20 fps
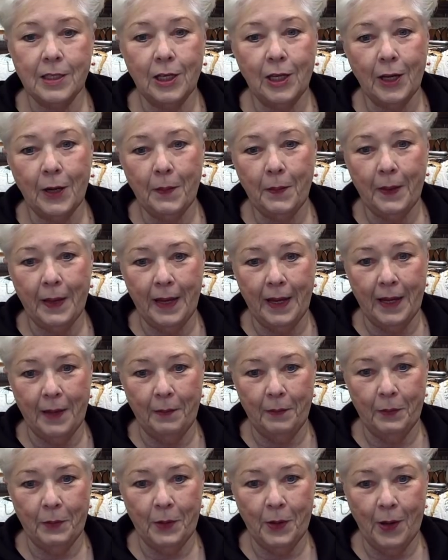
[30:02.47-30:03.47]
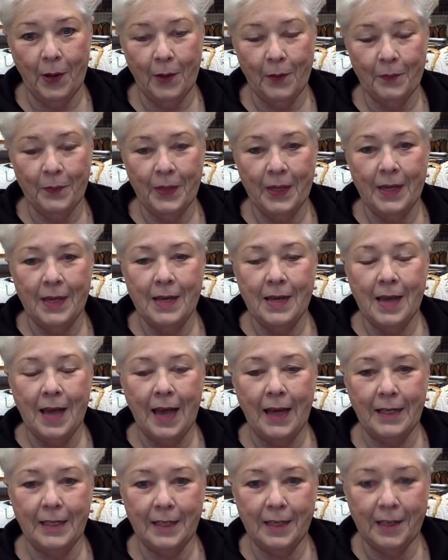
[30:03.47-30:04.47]
a lot of pineapple, y'all.
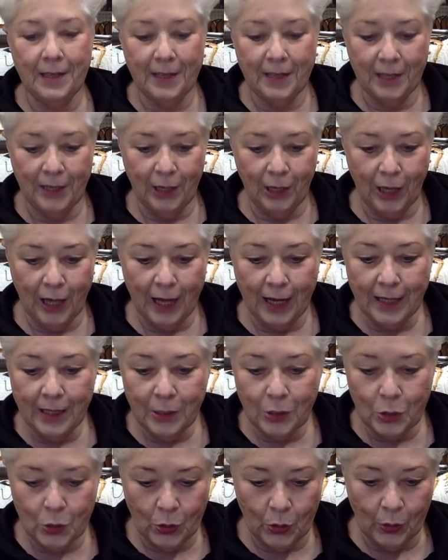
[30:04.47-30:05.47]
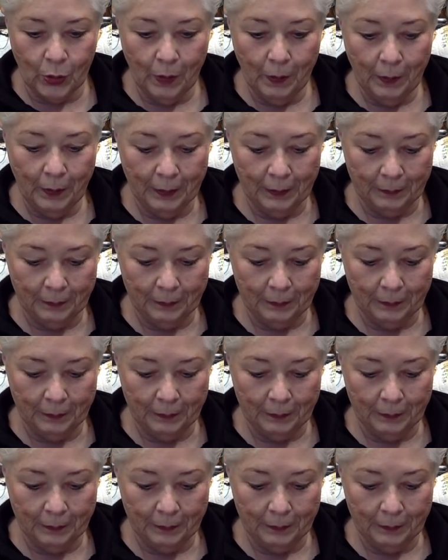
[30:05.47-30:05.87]
I did it in a light syrup.